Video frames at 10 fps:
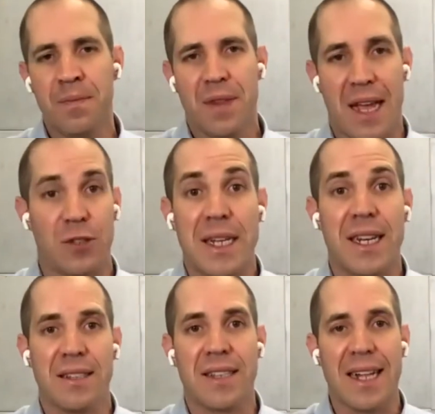And so he
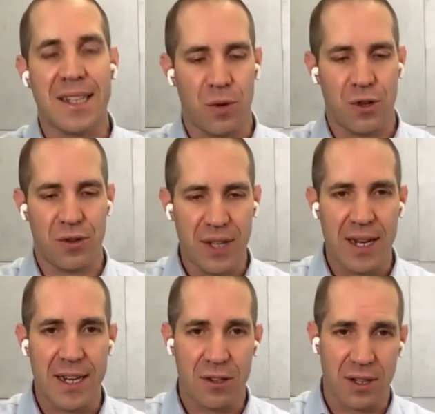did exactly what you
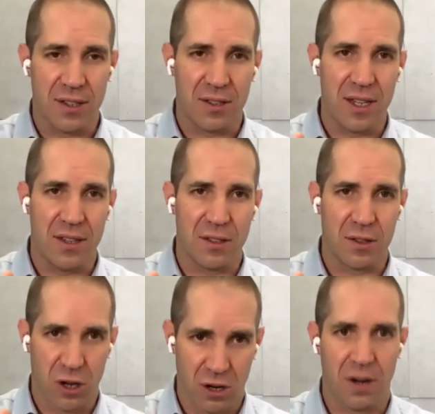said. He took
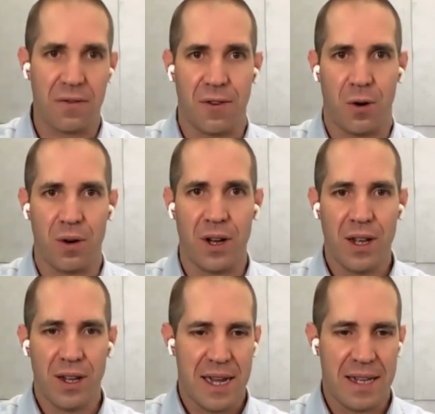his current phone
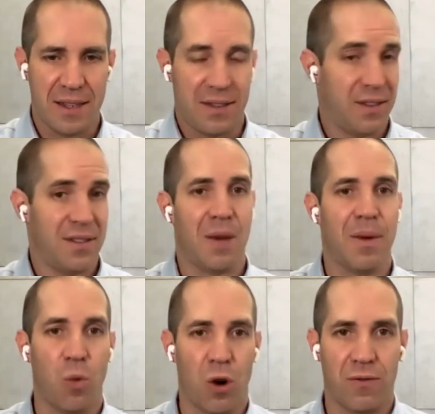and said, this is now
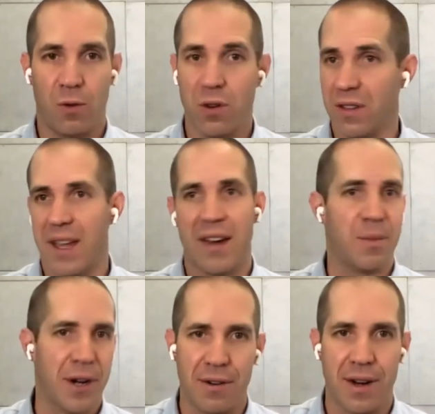my work phone because
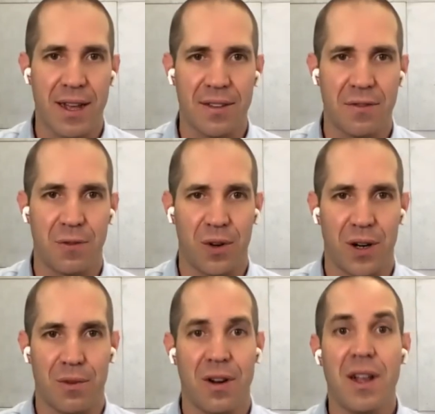everybody already has the phone
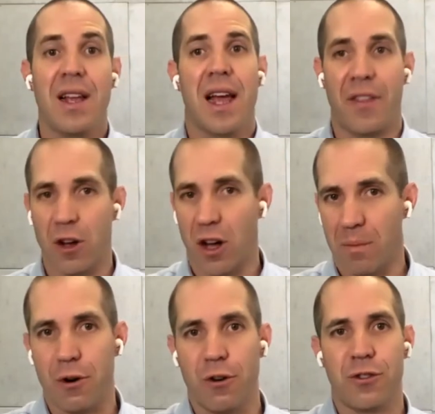number, and then got
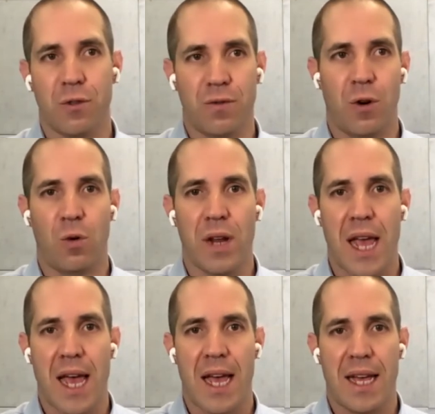a personal phone
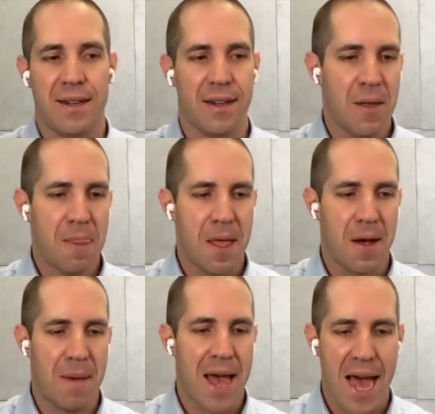and
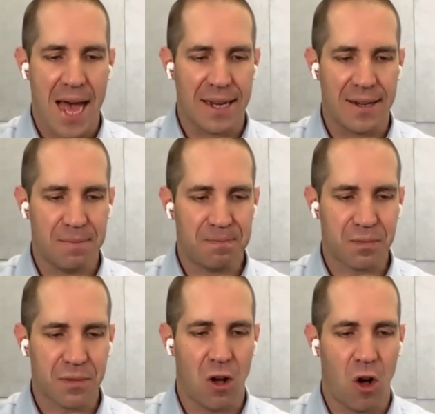had
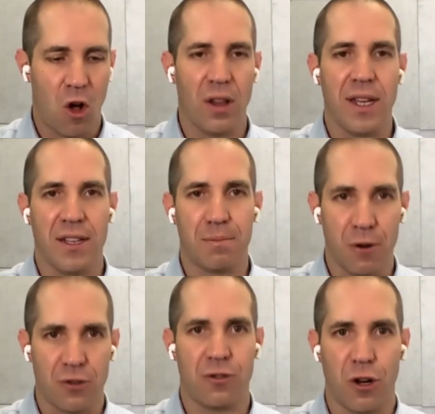all his
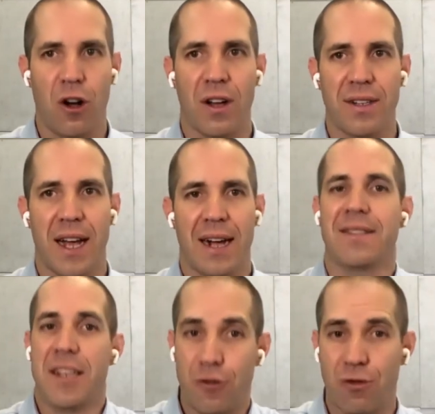personal
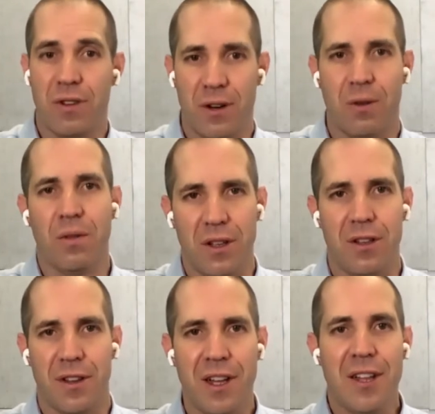contacts
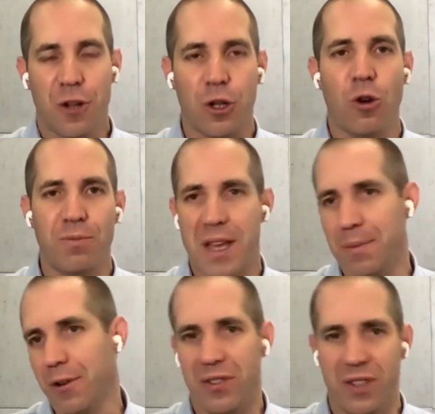that the close
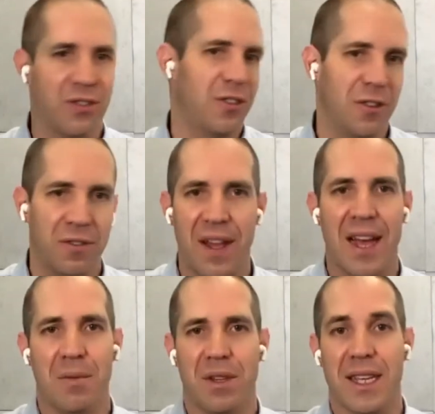people, sister,
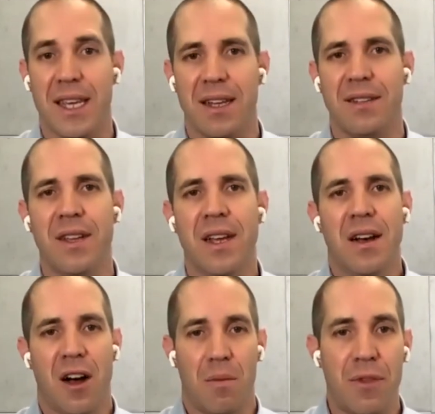family, kids,
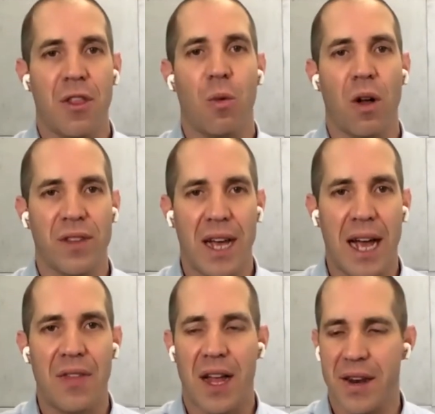they're the ones that
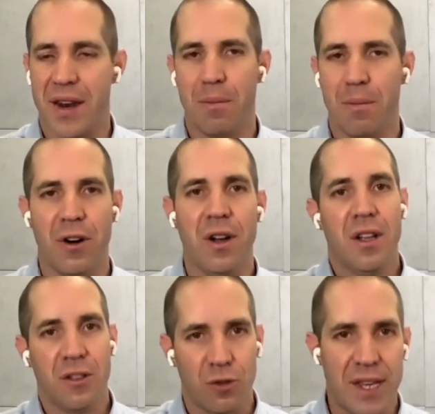had that number,
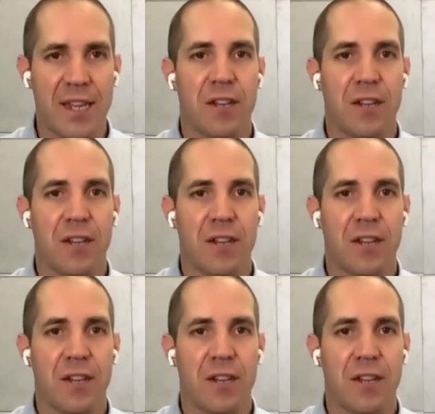so he could